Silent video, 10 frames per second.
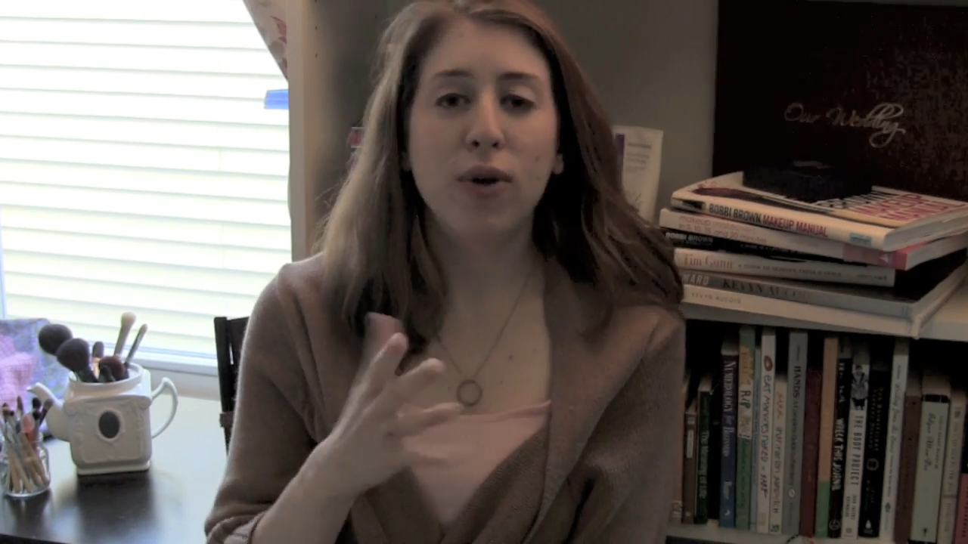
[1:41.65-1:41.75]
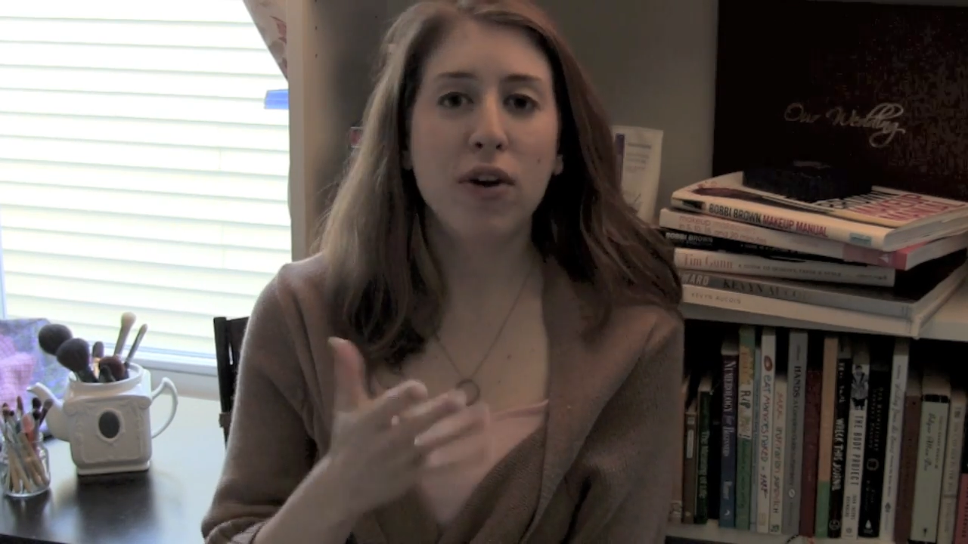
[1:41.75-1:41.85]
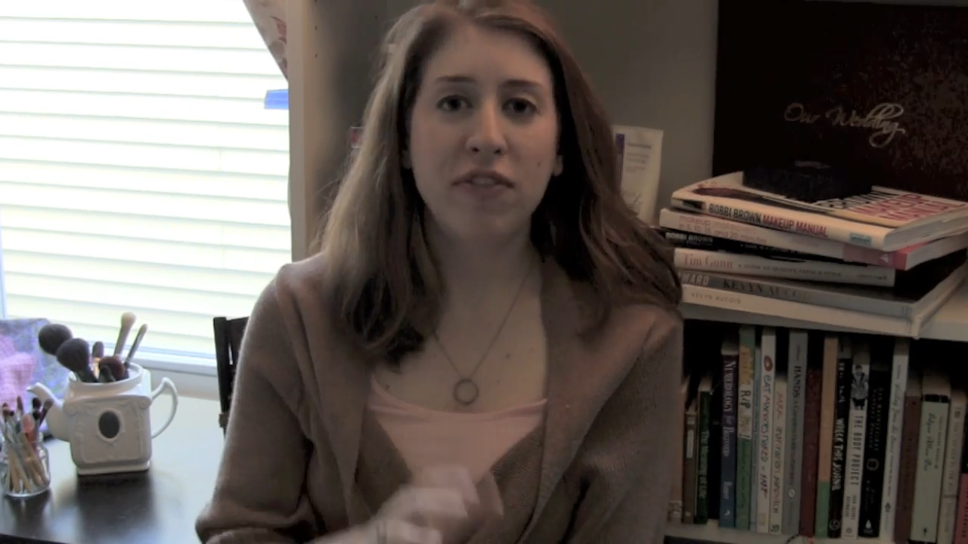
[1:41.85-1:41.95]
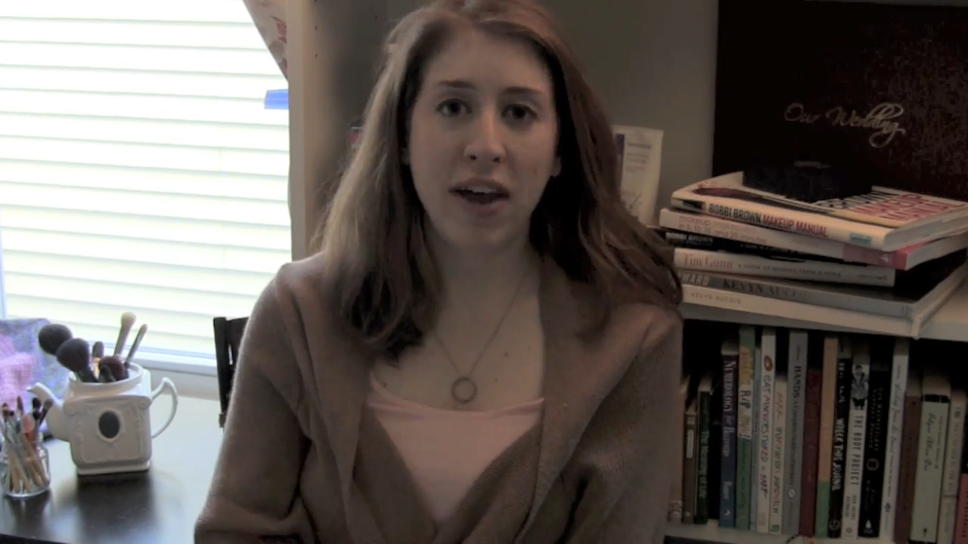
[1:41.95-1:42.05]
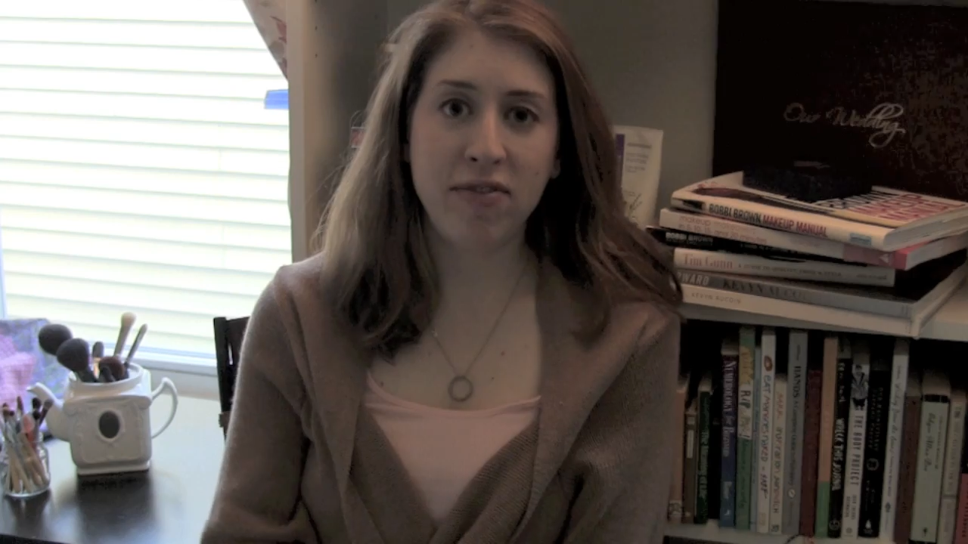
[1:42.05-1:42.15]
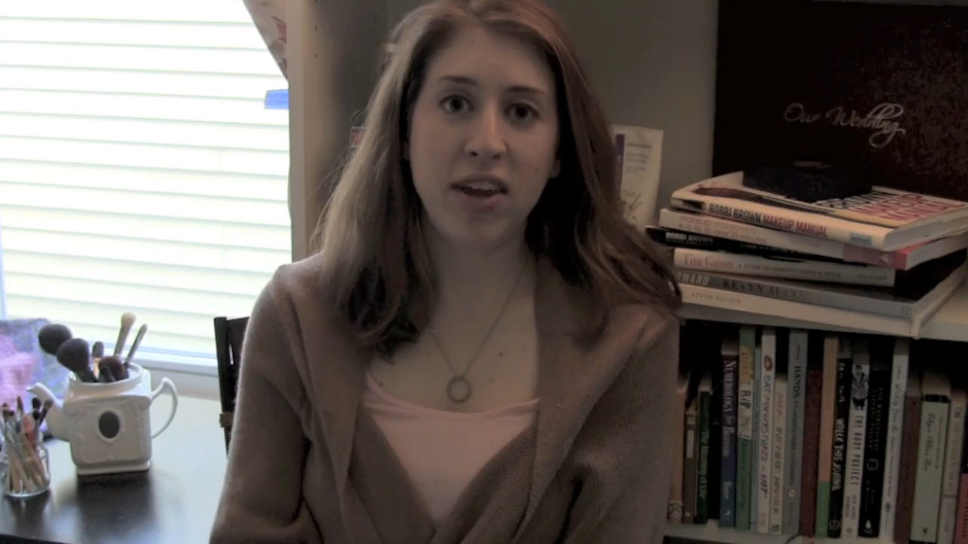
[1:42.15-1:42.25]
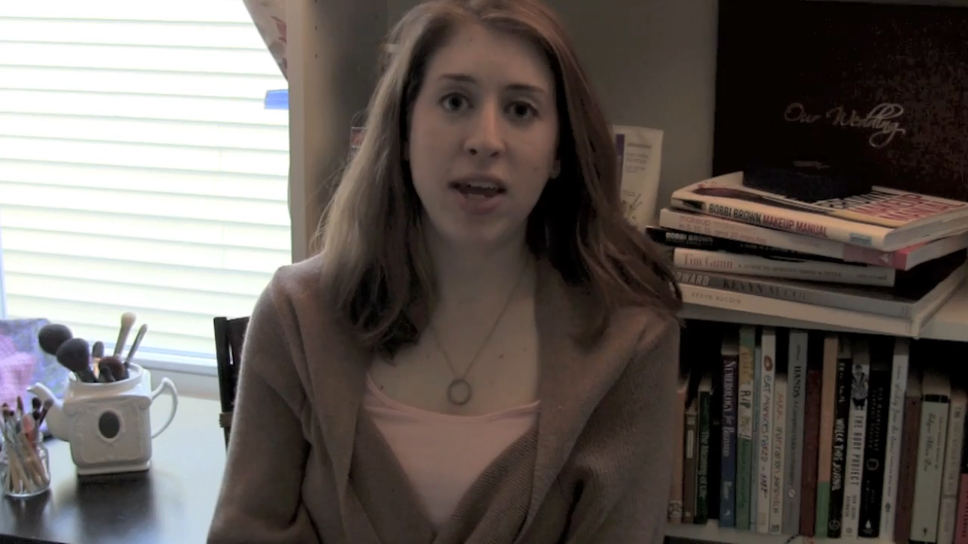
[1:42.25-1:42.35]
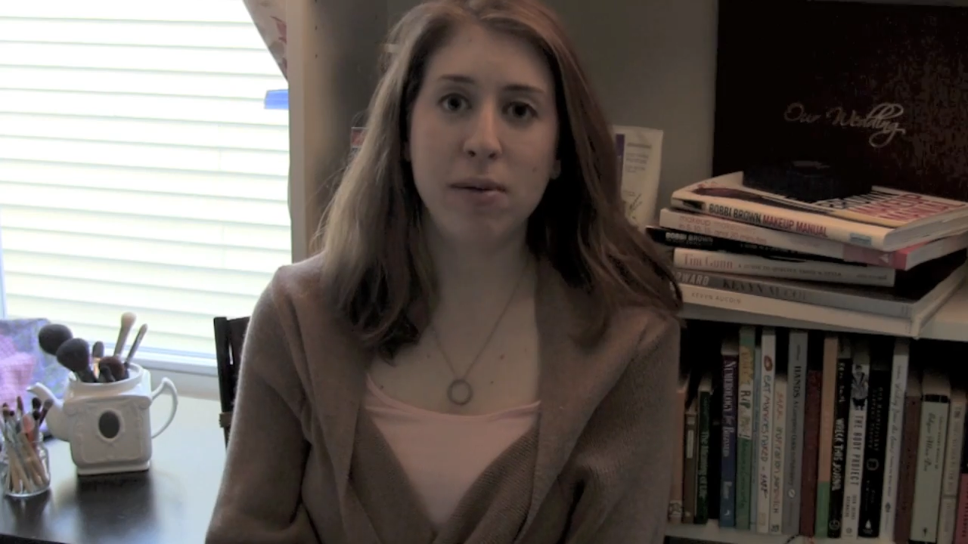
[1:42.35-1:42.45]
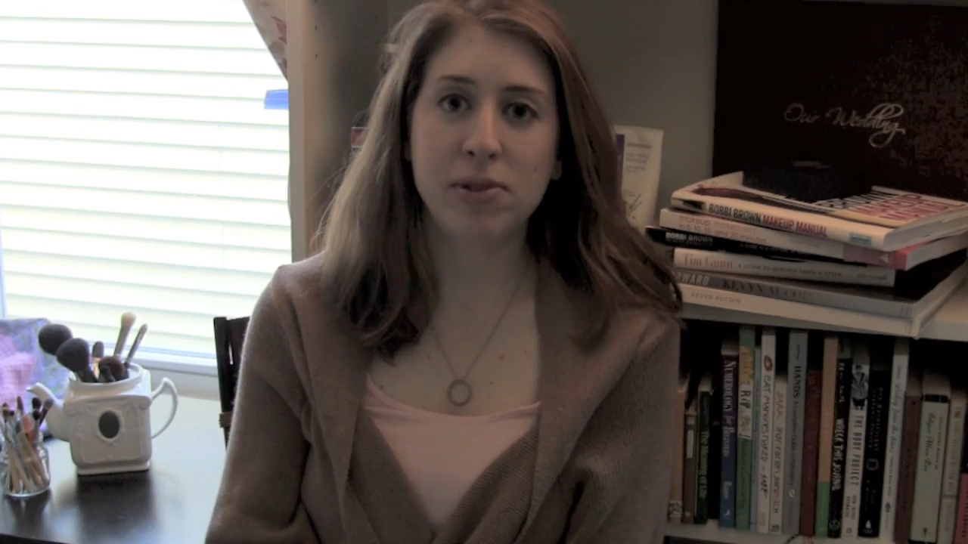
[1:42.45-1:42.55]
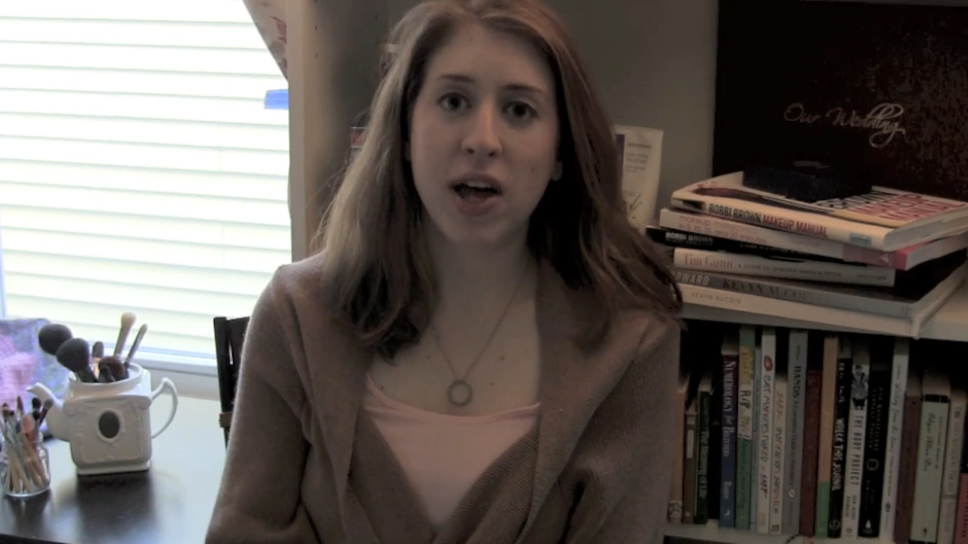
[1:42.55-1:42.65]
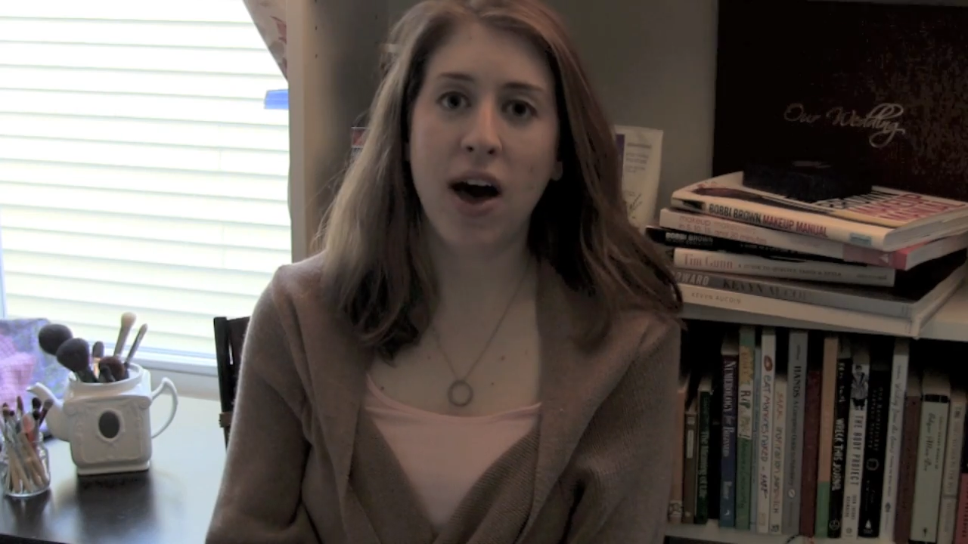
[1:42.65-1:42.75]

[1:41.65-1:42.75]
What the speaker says: 4 or 5 tips